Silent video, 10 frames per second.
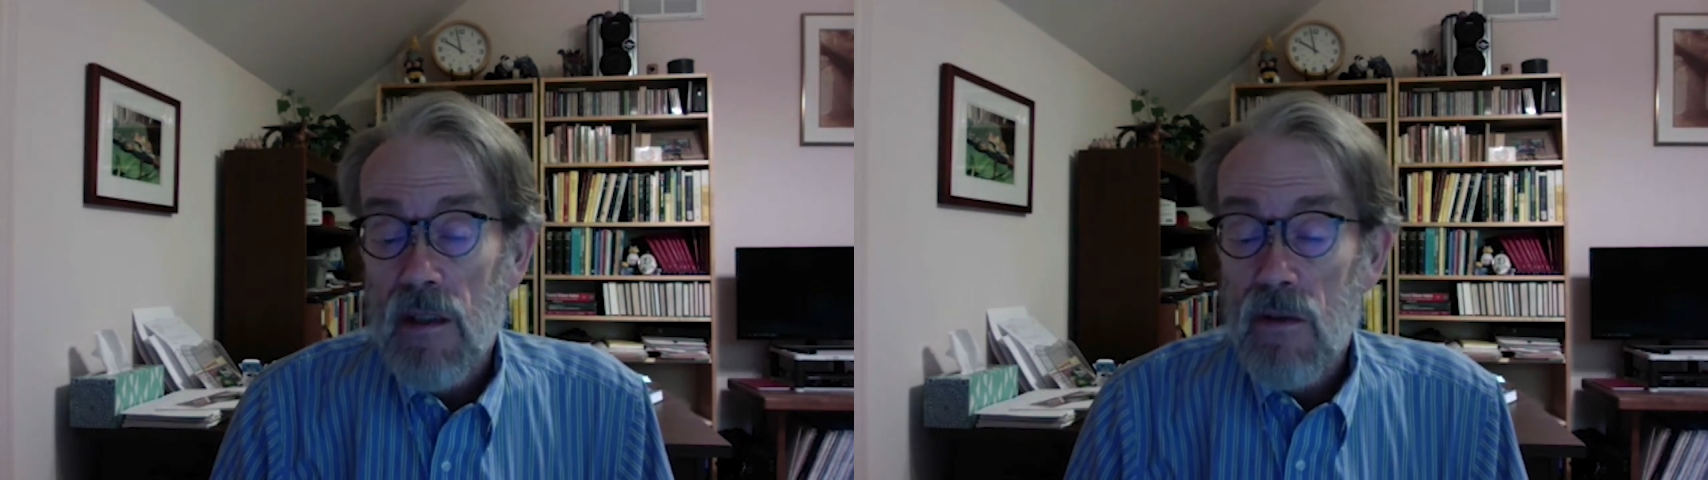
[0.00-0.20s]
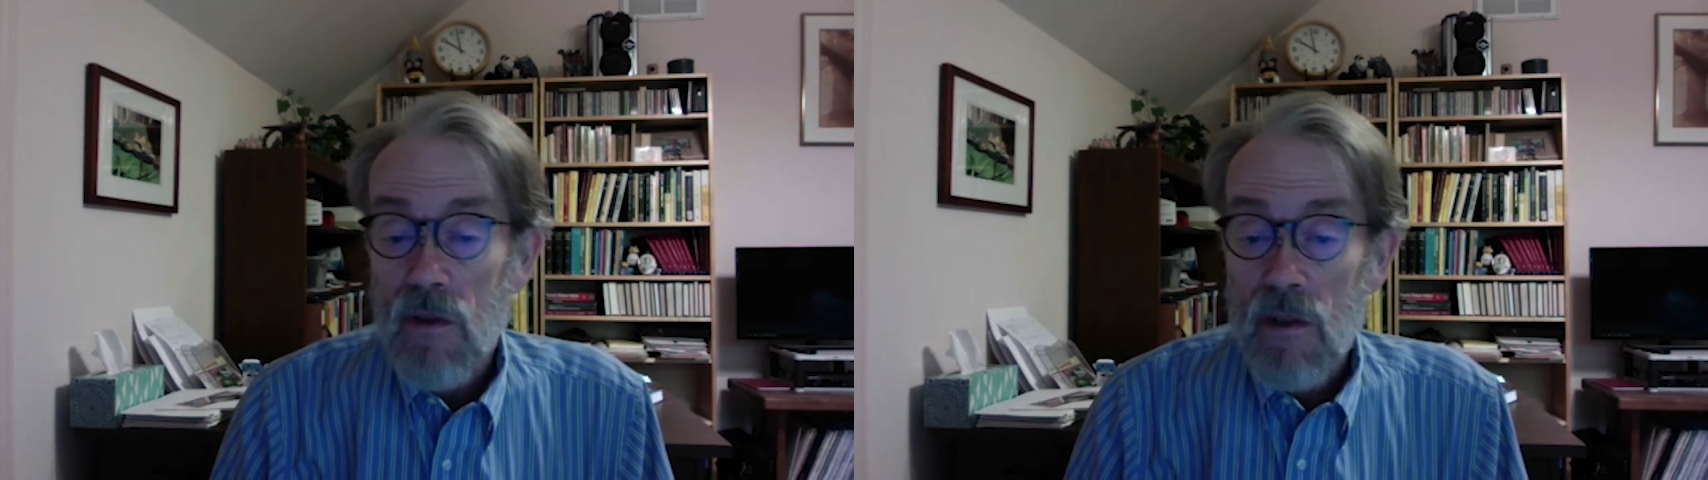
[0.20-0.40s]

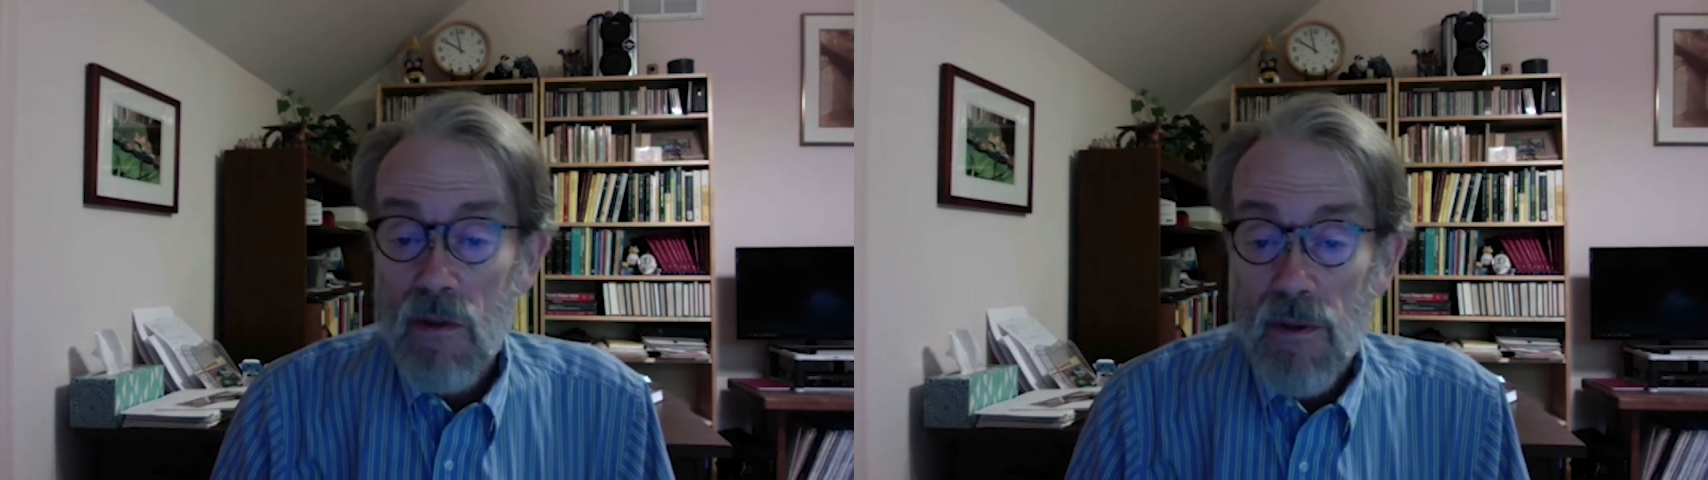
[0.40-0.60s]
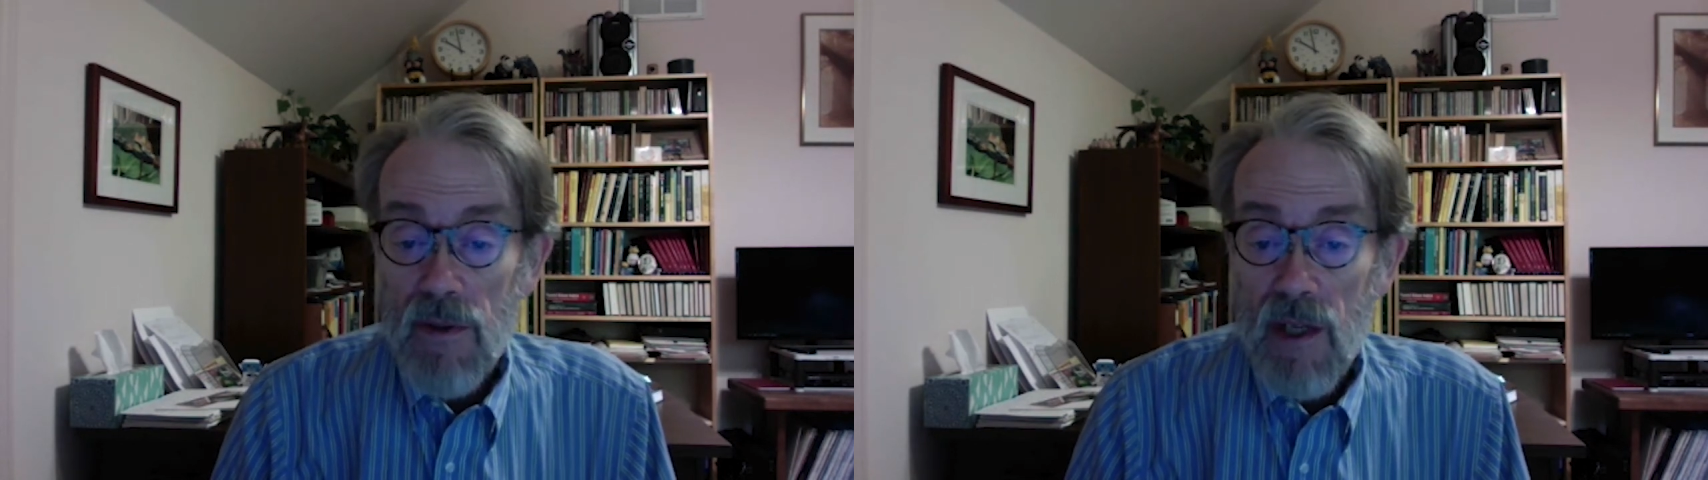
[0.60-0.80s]
or
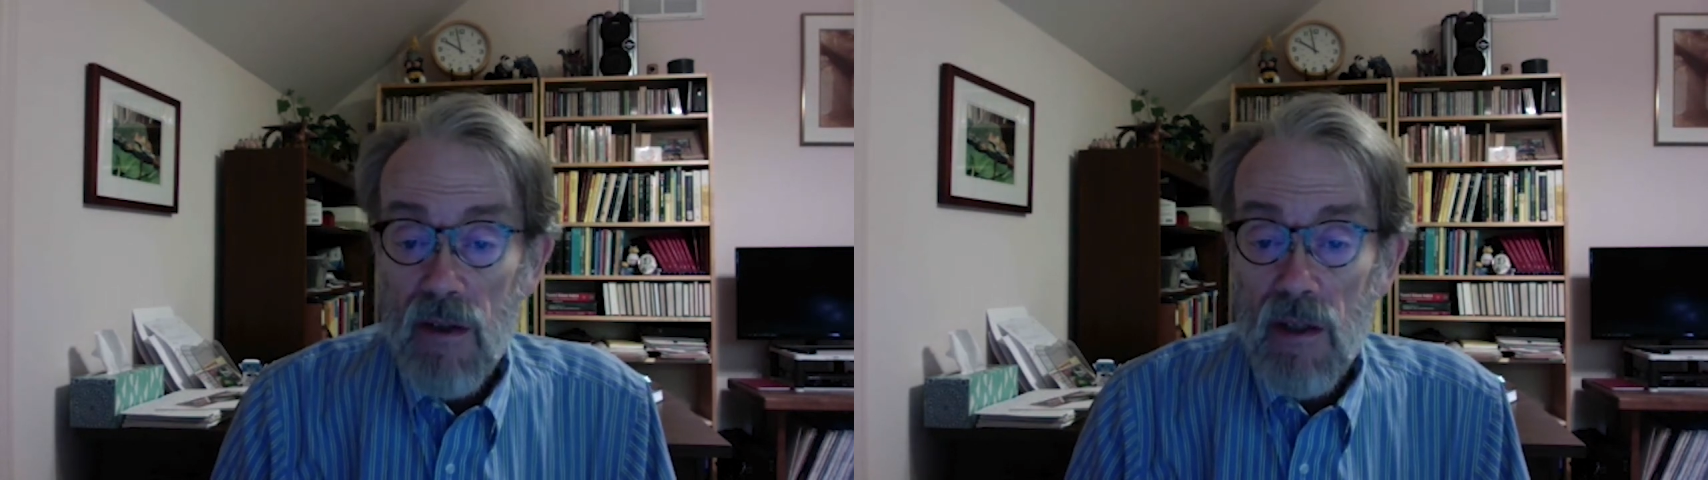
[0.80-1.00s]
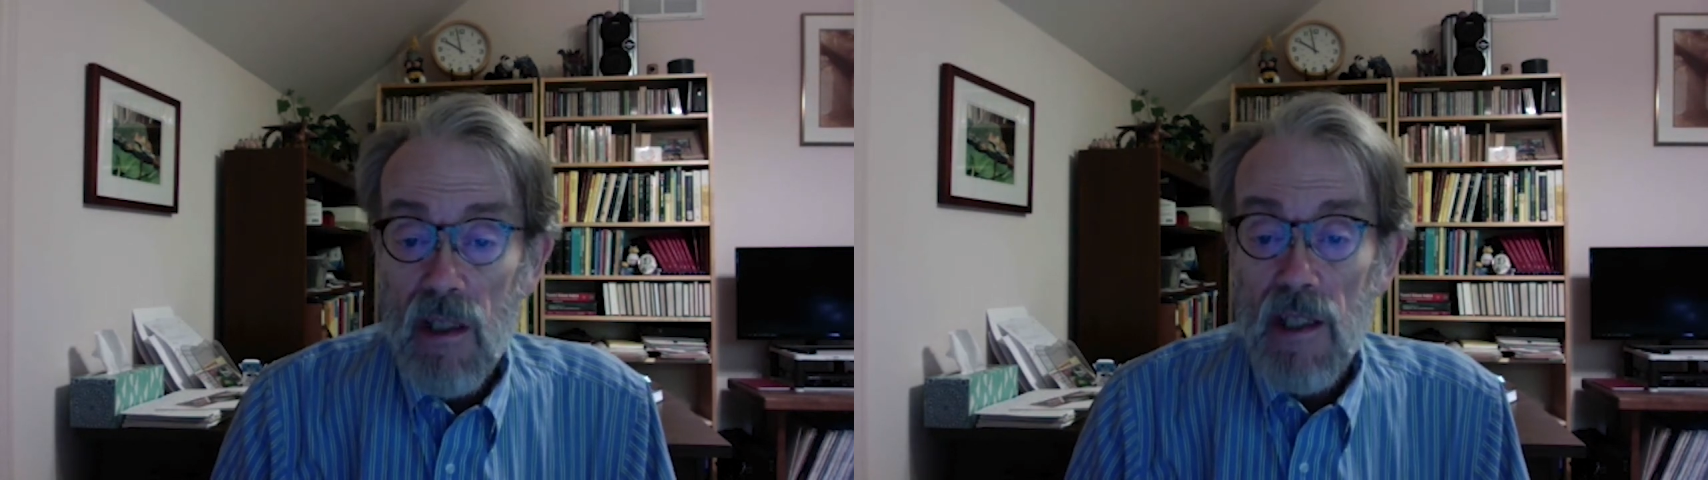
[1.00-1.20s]
North
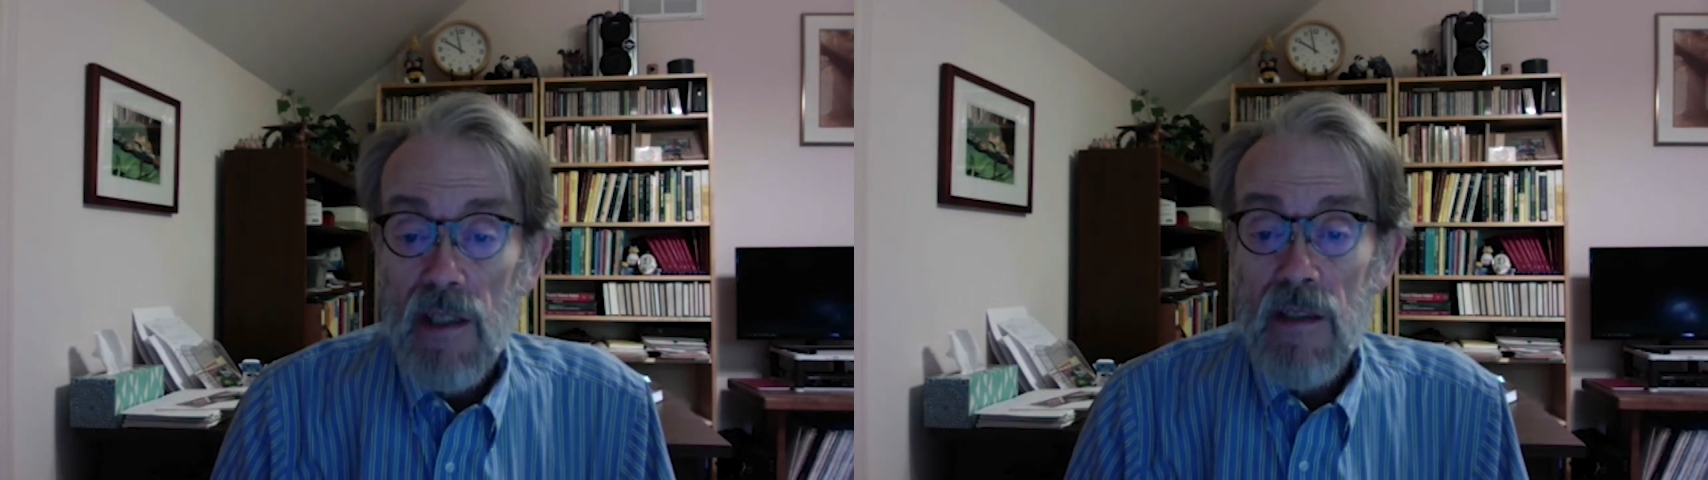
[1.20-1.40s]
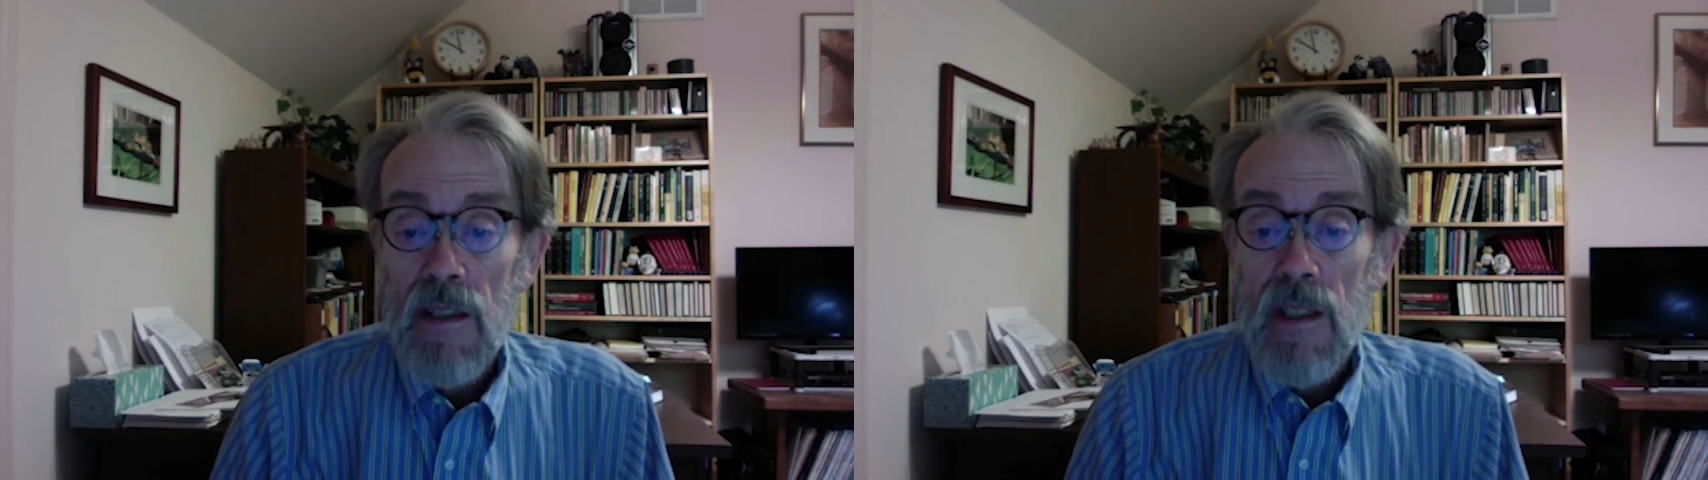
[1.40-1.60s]
Carolina,